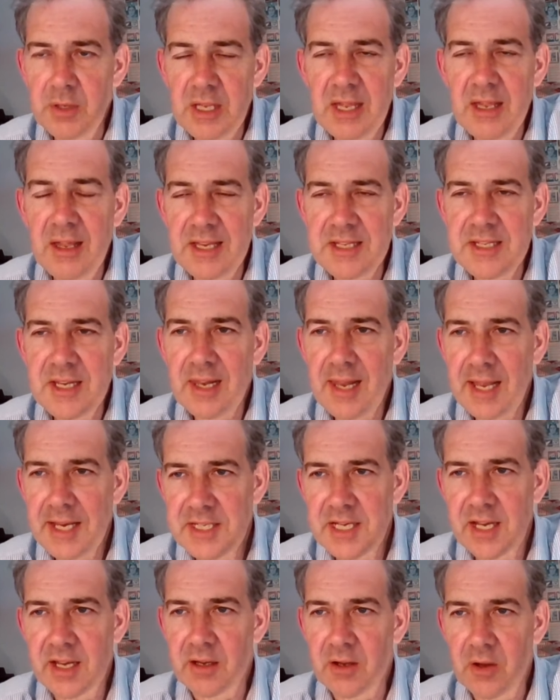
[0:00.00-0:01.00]
it is a
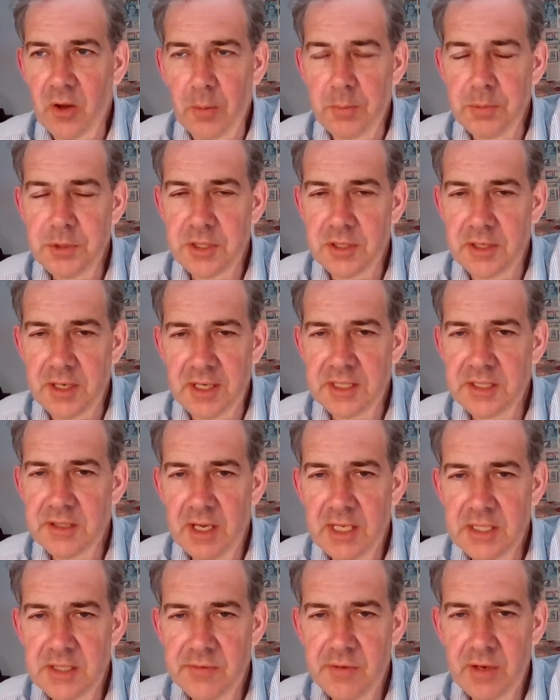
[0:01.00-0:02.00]
later option.
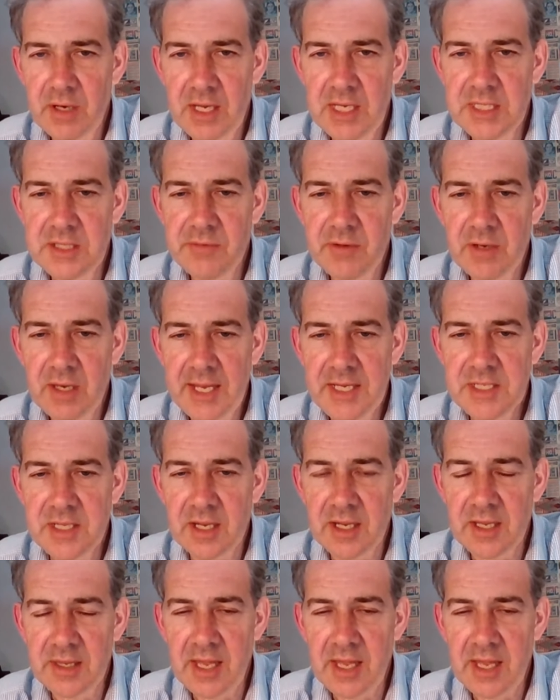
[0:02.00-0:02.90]
It's for later.